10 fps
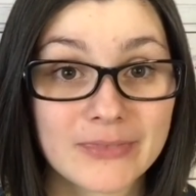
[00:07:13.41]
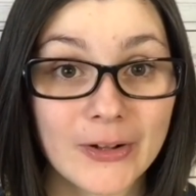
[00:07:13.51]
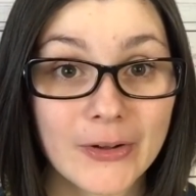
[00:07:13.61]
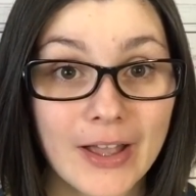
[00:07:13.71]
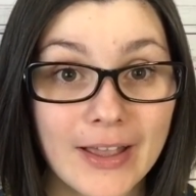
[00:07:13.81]

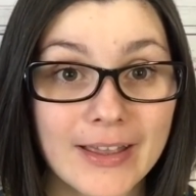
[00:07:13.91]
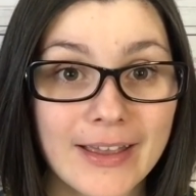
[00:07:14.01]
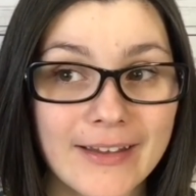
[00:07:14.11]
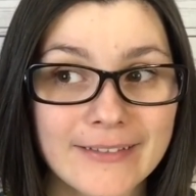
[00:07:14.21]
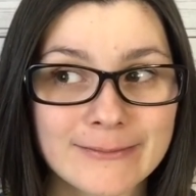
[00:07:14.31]
Okay,
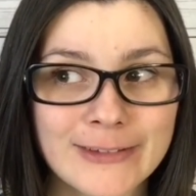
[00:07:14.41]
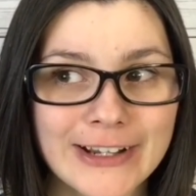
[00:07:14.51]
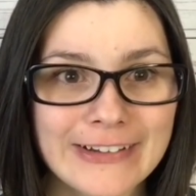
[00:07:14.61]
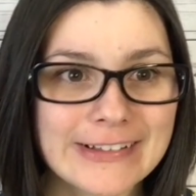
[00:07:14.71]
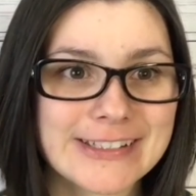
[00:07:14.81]
and
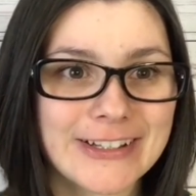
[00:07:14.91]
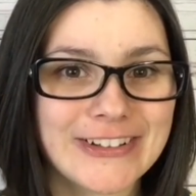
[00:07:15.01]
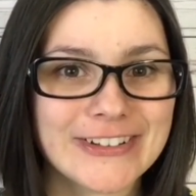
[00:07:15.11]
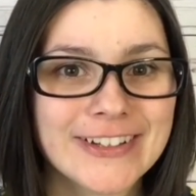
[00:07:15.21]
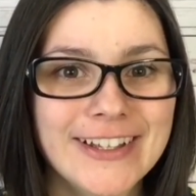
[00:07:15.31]
why not
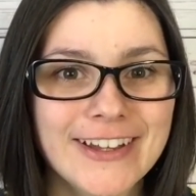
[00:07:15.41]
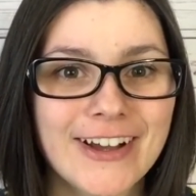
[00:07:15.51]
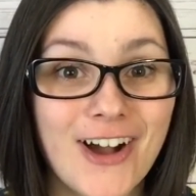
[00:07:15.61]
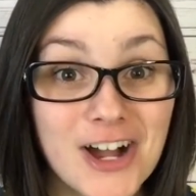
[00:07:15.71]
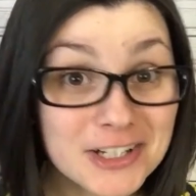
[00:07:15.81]
sell
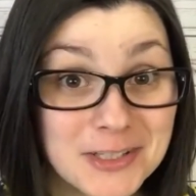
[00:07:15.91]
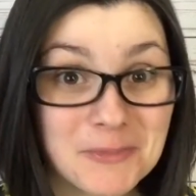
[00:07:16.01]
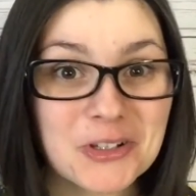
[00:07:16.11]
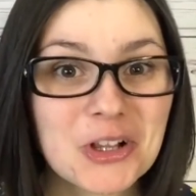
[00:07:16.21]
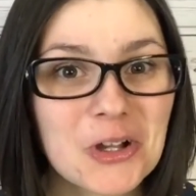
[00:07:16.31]

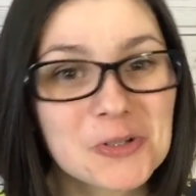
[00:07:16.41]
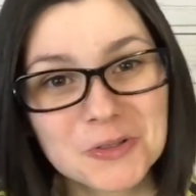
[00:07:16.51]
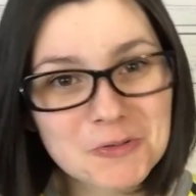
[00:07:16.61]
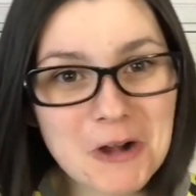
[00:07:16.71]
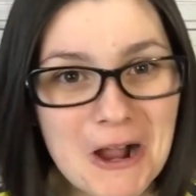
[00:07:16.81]
awesome
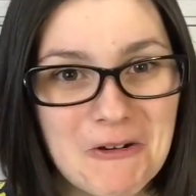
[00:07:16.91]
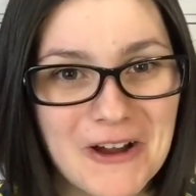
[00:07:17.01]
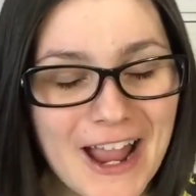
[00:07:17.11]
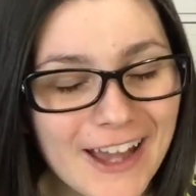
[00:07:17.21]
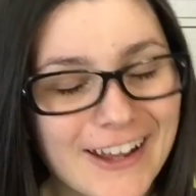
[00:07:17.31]
clothes while we're
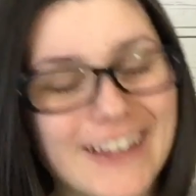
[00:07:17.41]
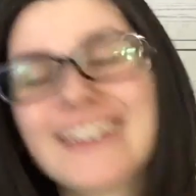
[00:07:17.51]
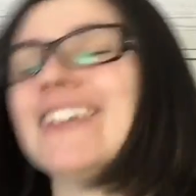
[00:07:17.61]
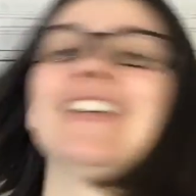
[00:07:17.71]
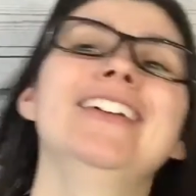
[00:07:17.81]
at it,
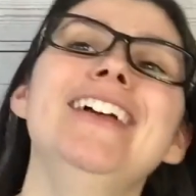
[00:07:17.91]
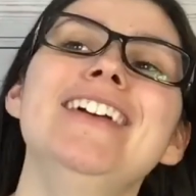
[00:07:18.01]
you know?